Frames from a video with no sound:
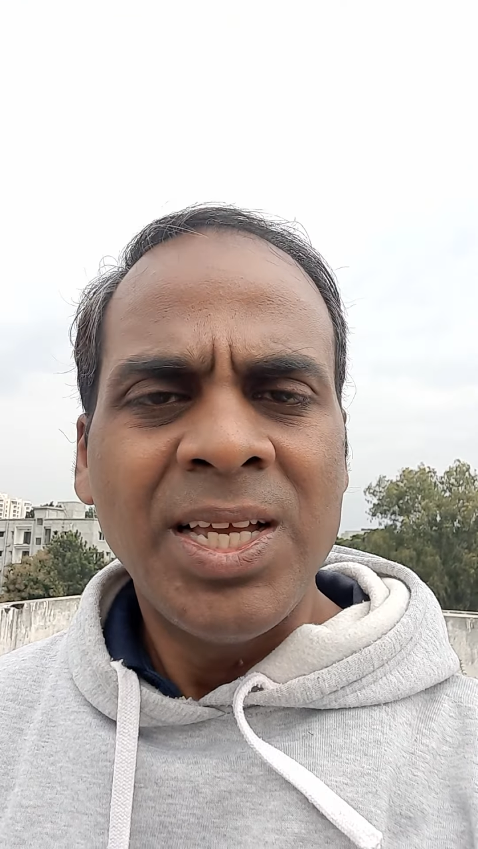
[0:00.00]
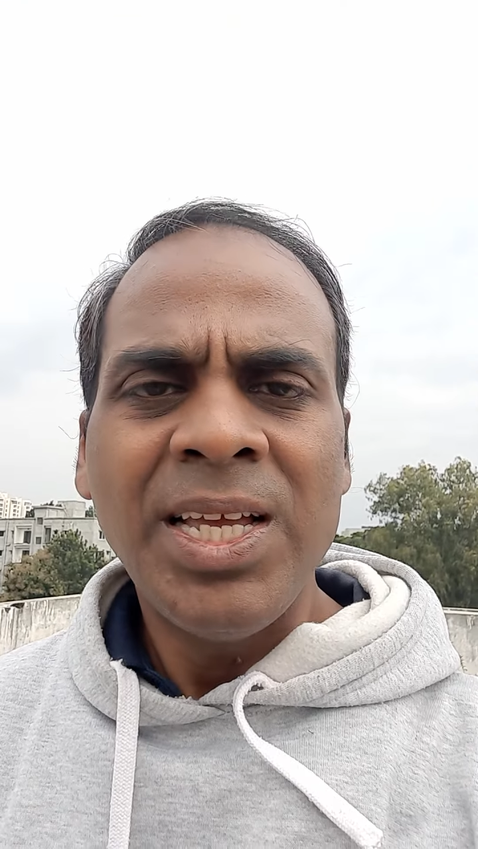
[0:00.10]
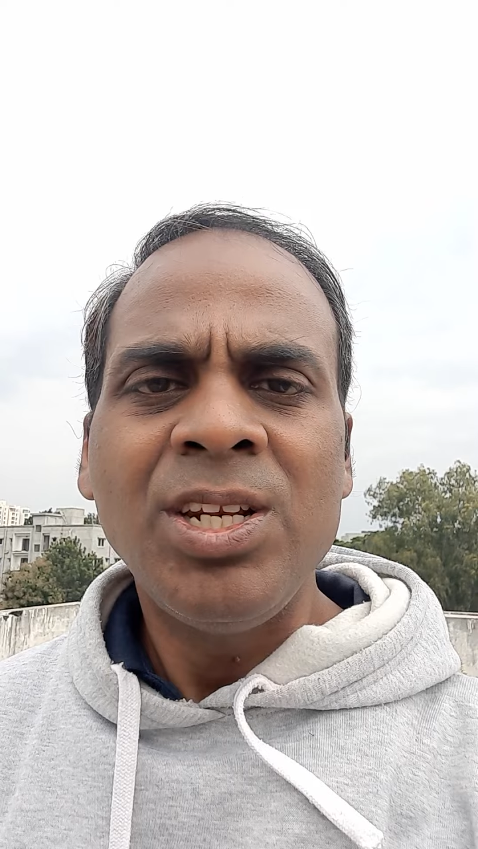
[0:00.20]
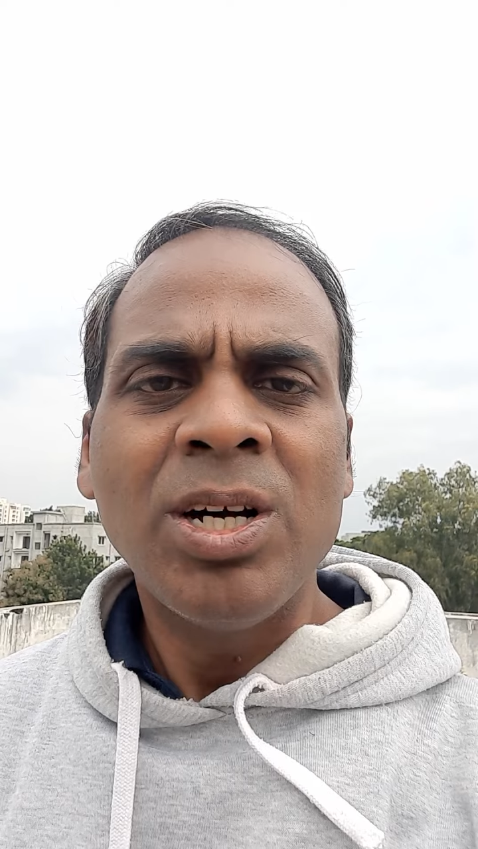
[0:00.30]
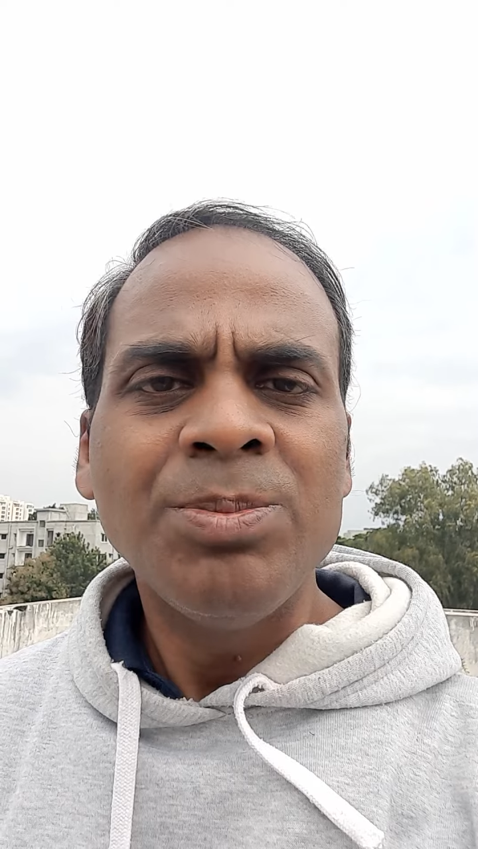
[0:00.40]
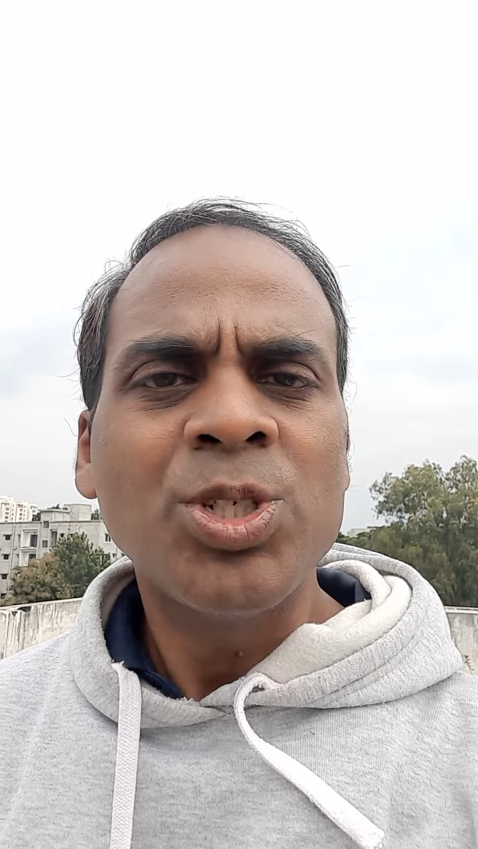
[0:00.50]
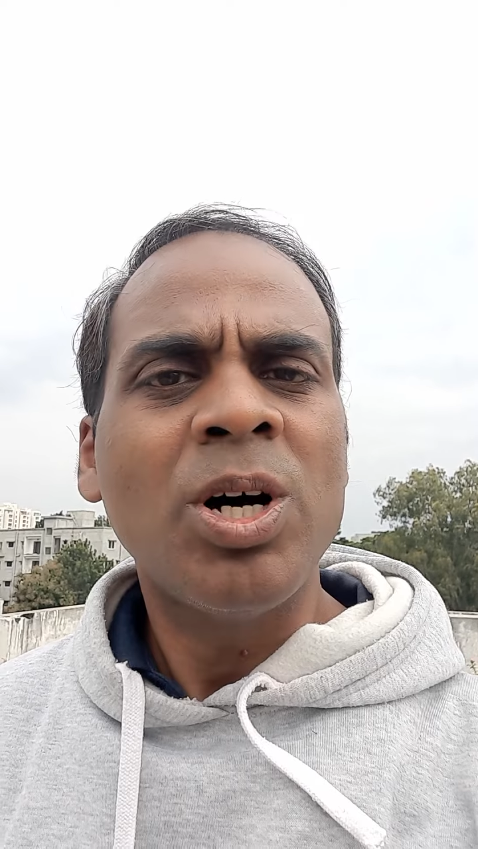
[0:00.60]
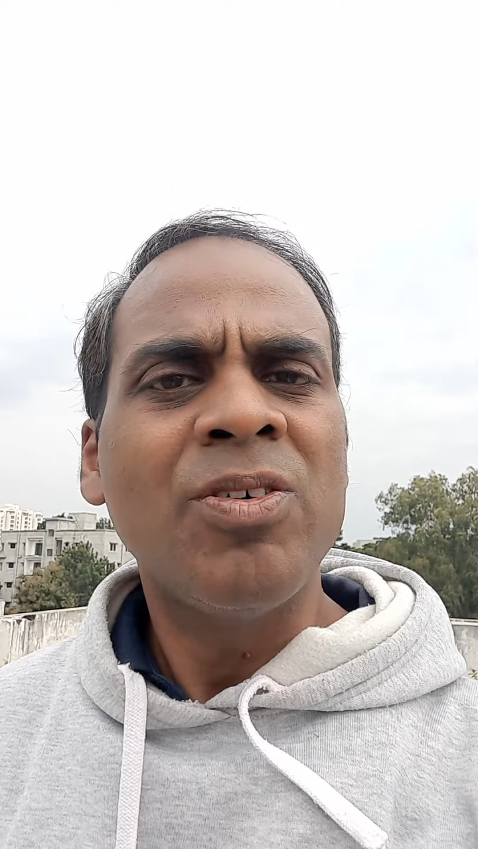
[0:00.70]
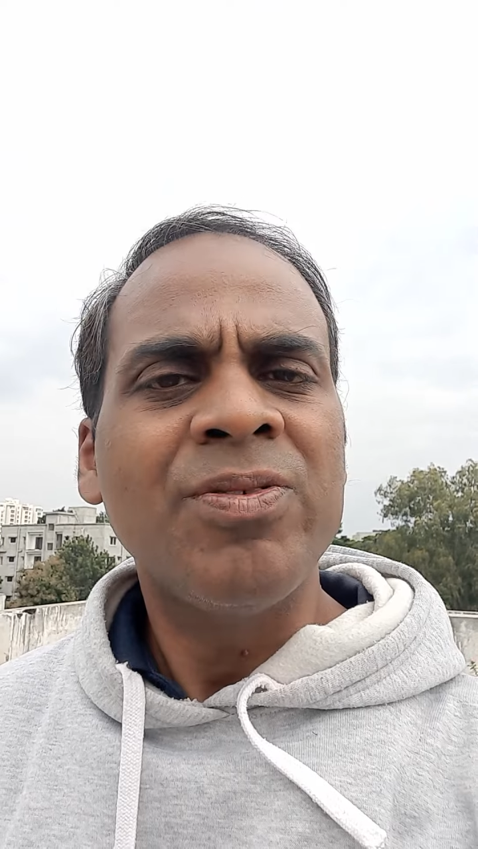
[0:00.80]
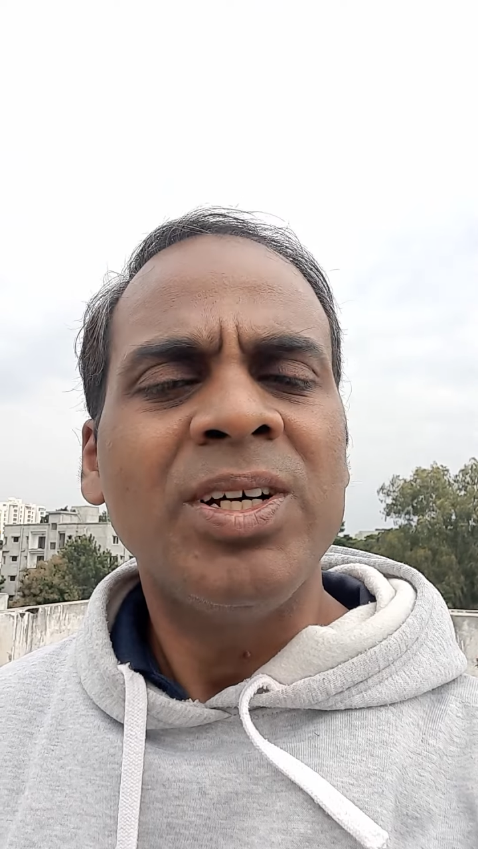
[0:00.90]
in terms
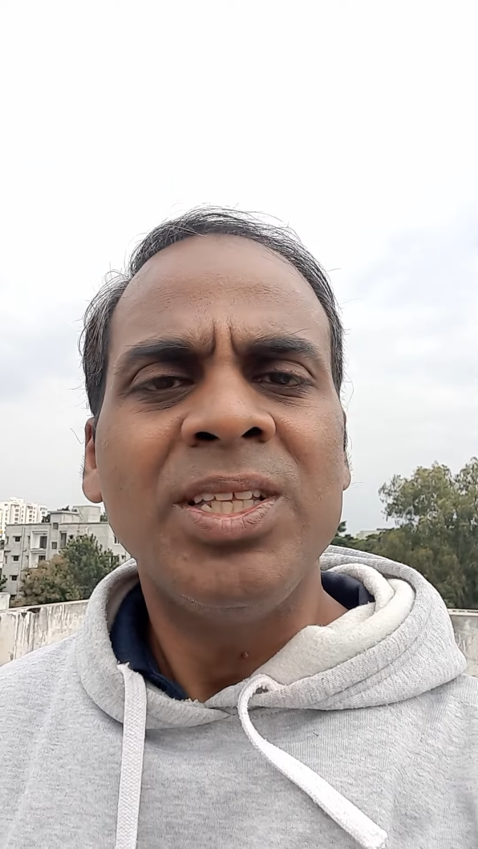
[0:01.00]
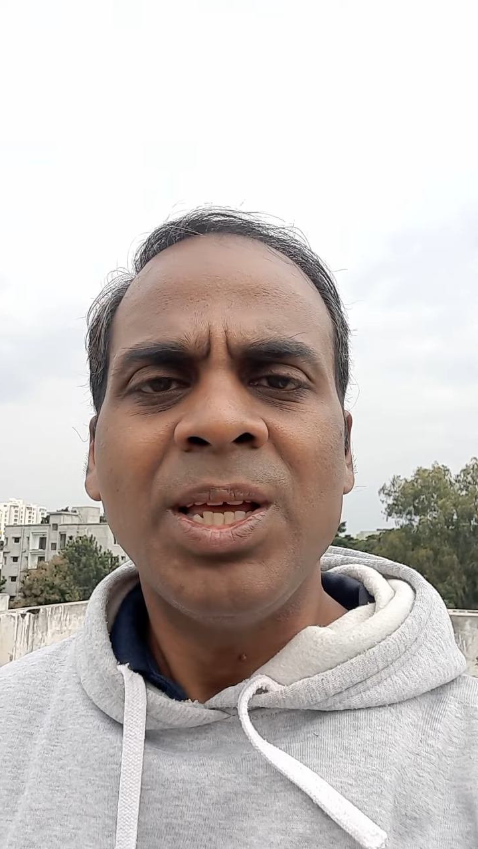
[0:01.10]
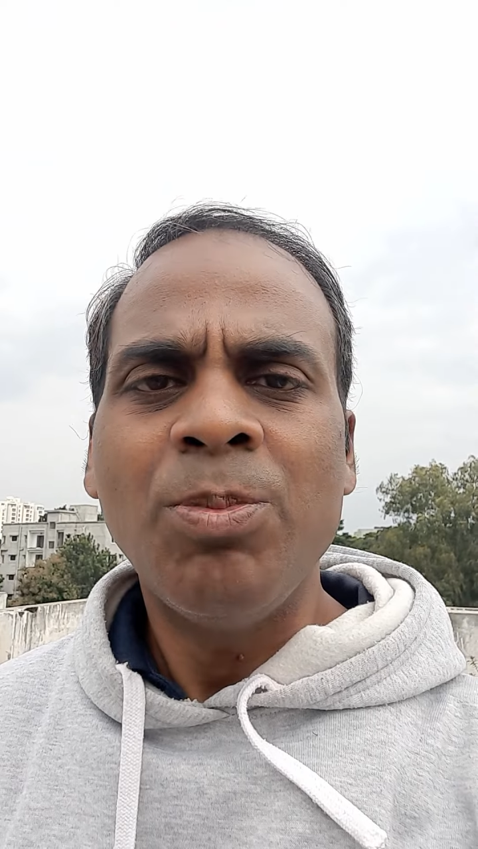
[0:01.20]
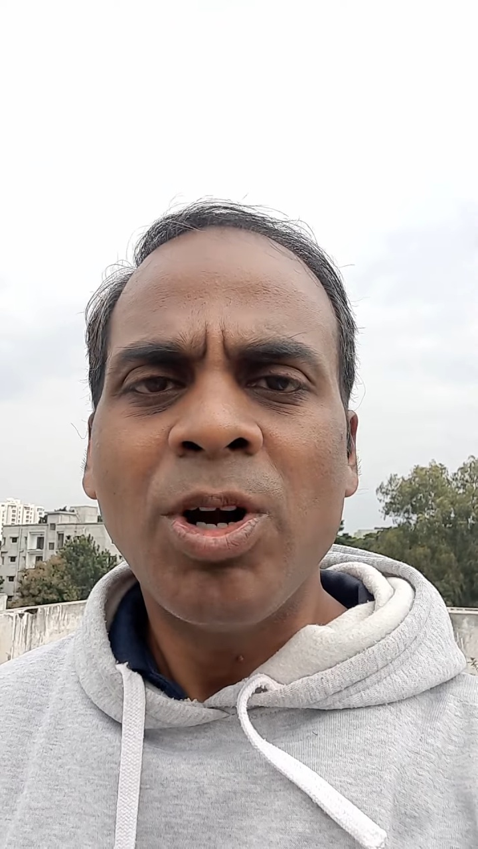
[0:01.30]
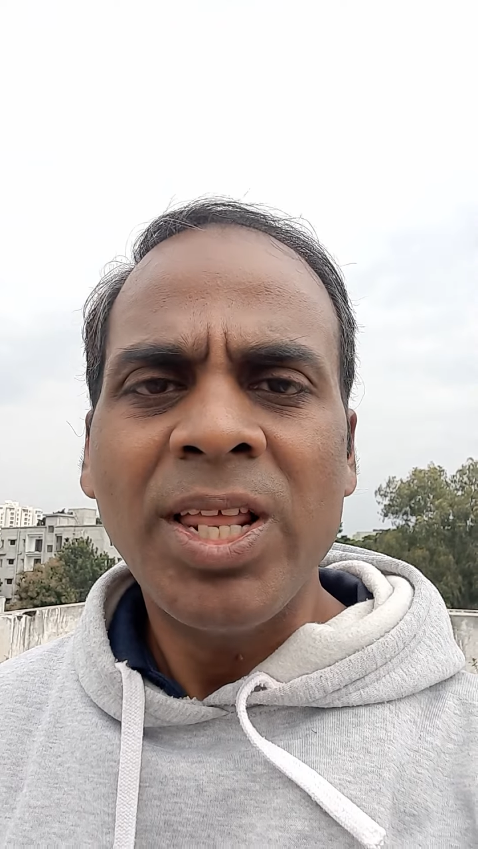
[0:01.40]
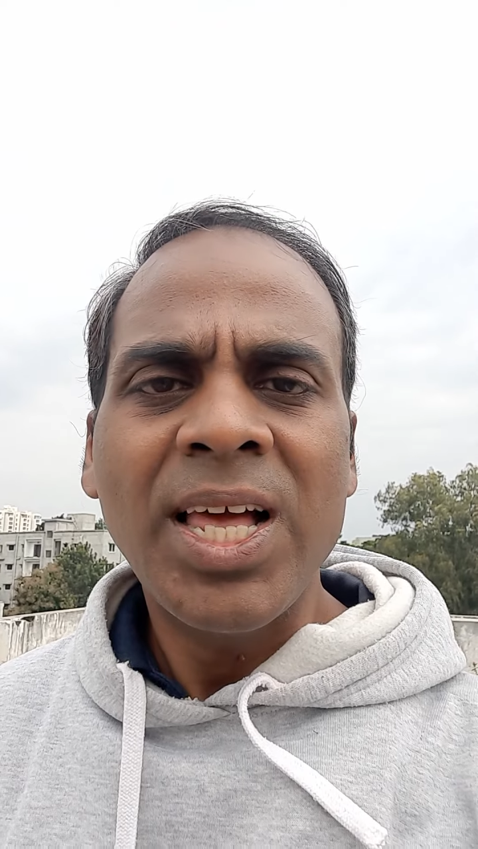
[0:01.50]
of their body